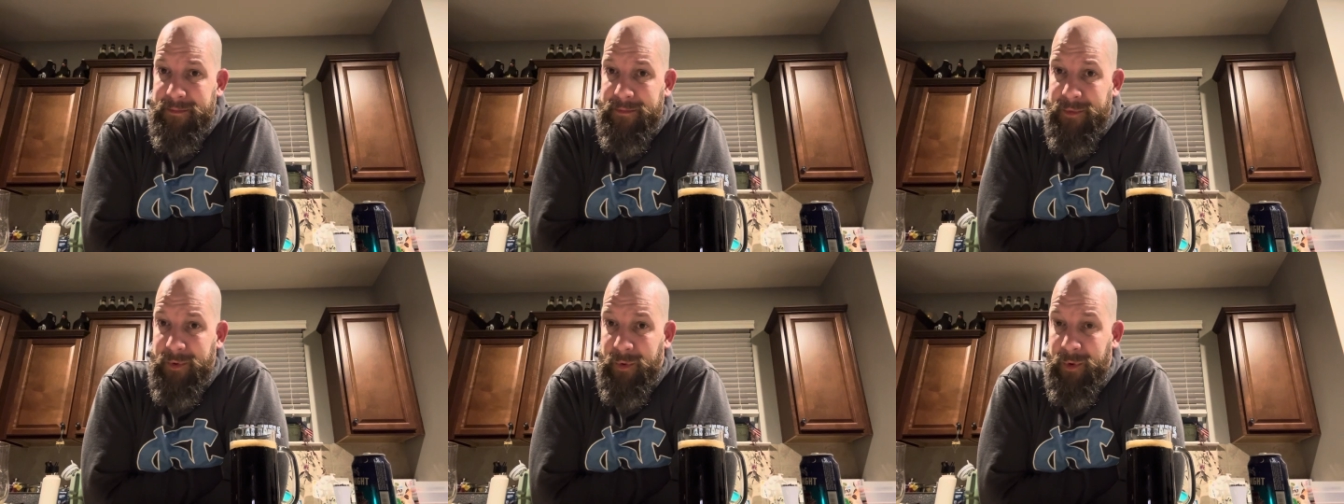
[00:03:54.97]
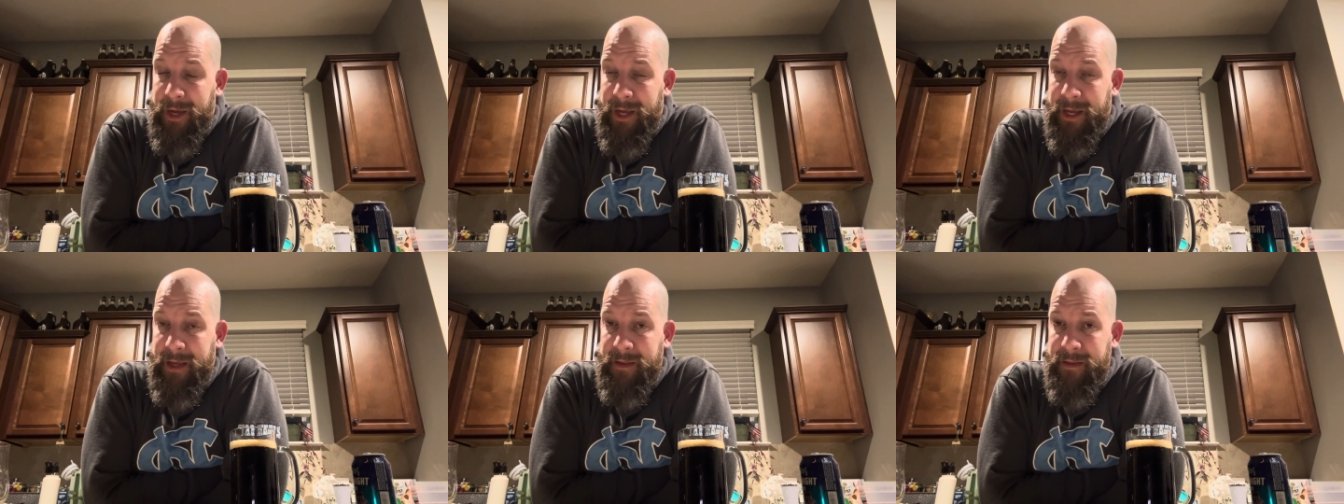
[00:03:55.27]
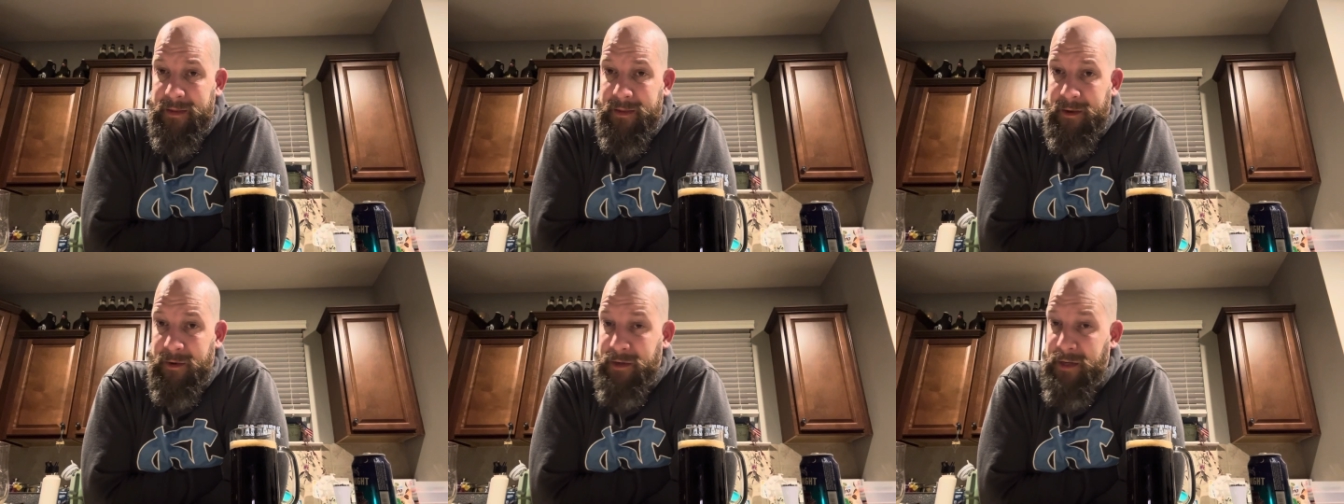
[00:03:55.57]
three.
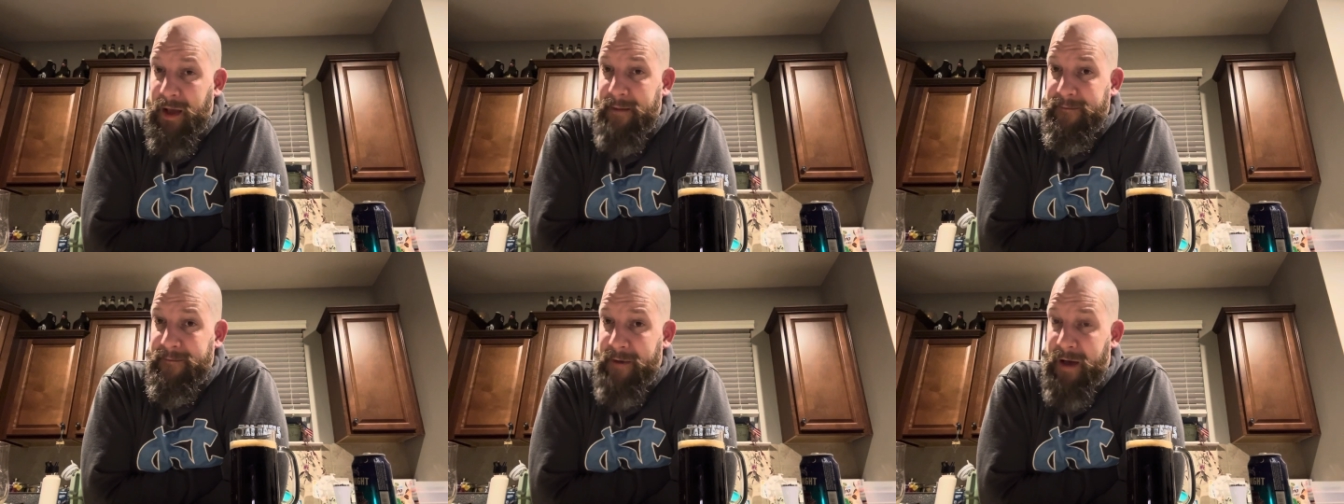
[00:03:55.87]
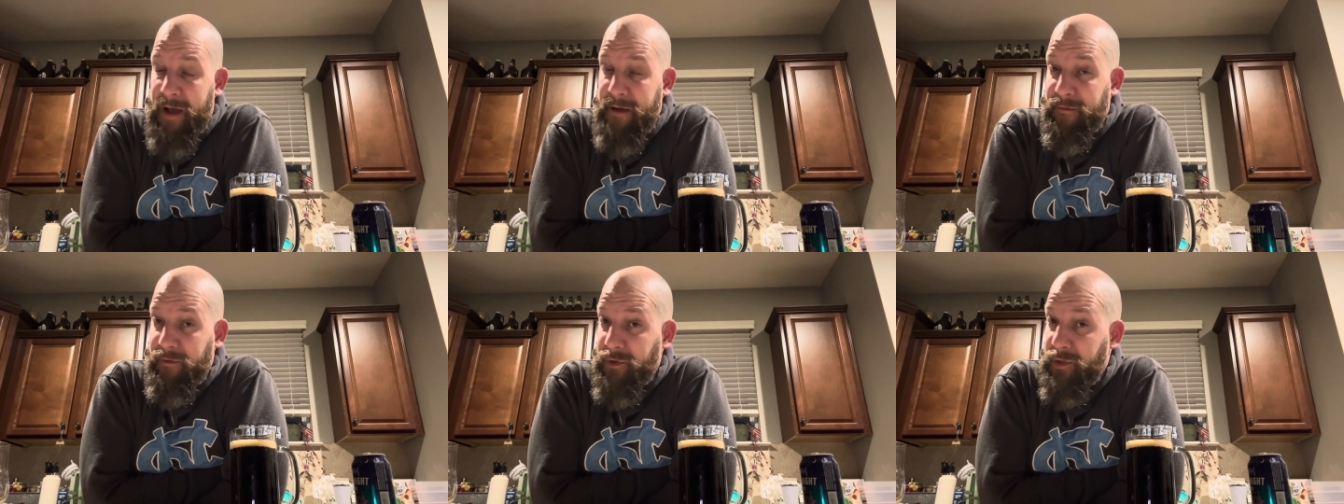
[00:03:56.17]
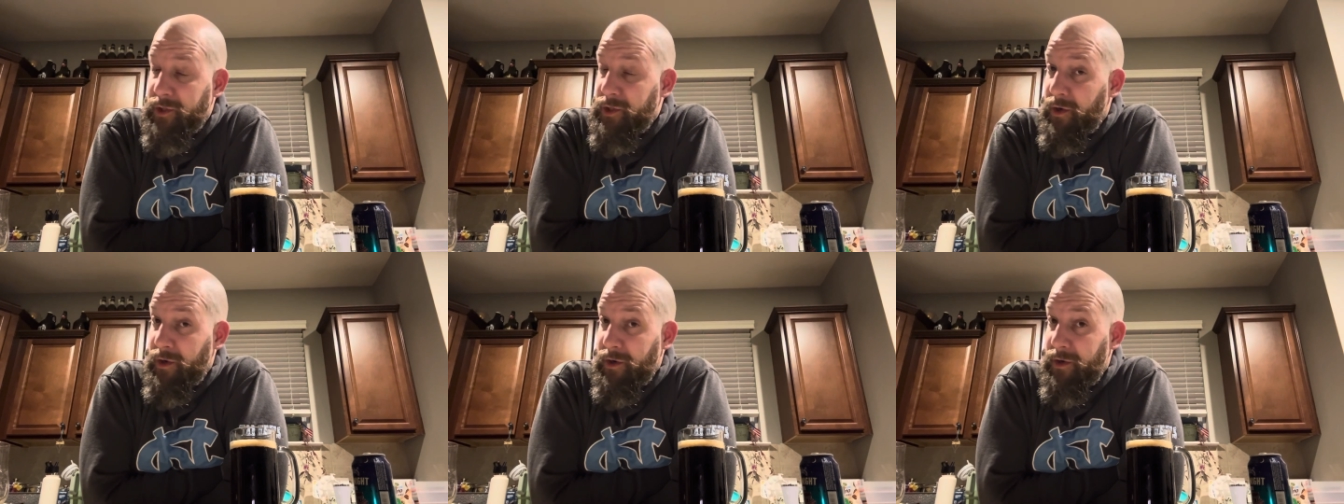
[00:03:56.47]
They're top five for
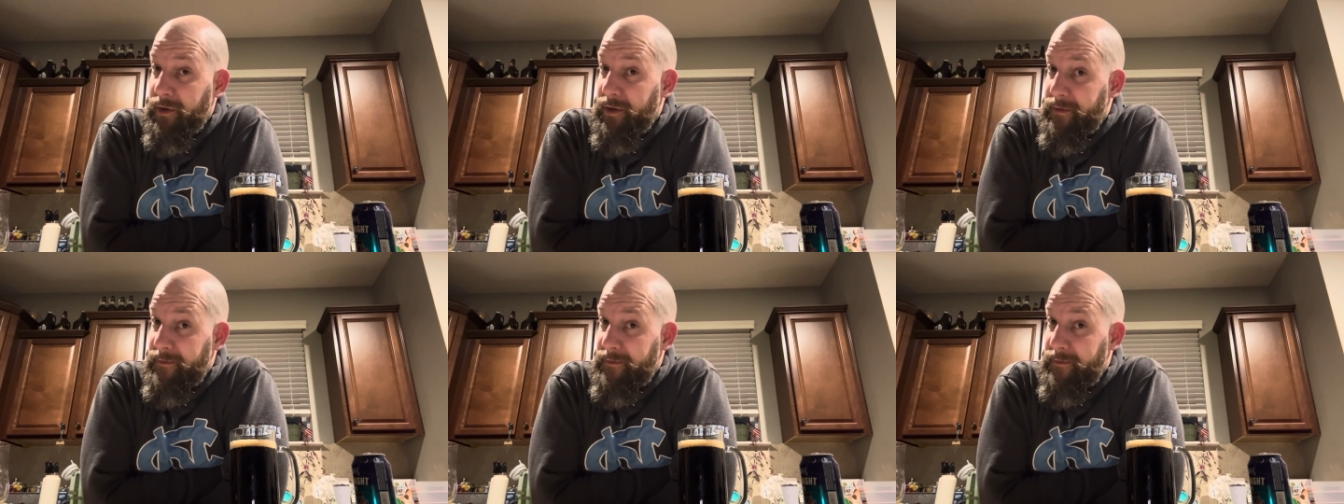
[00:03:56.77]
sure.